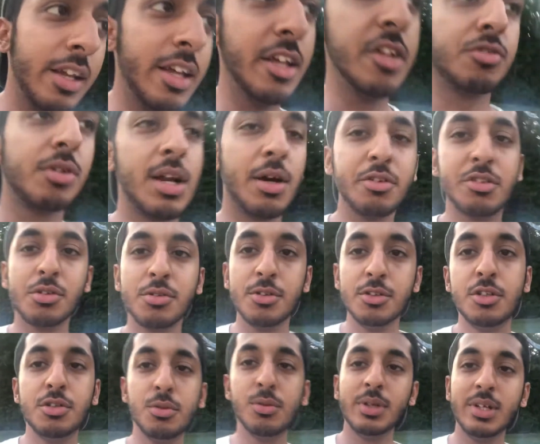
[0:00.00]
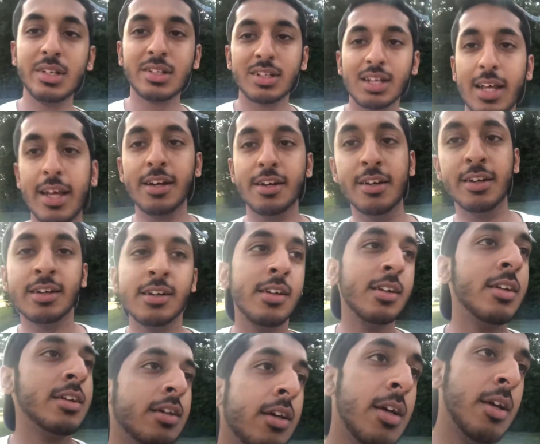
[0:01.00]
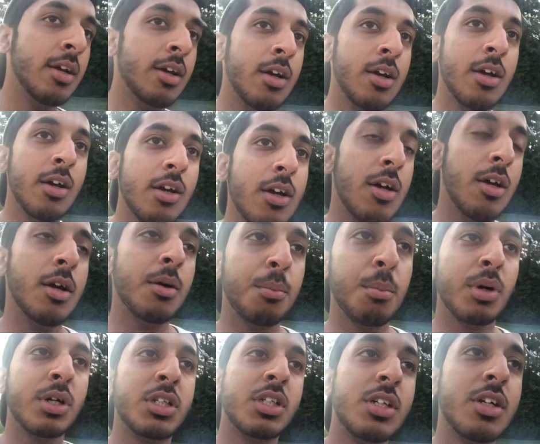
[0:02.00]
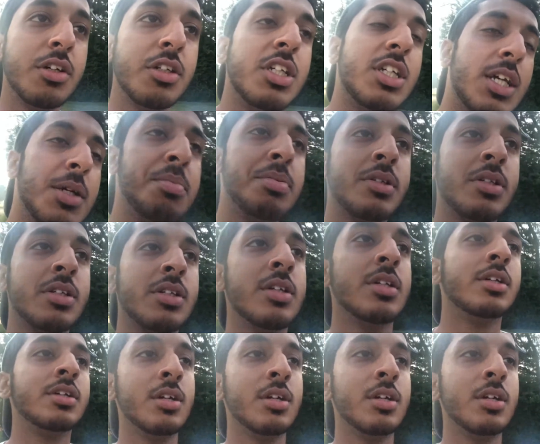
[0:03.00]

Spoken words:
guess what I was doing 2 weeks later? Munching on chips,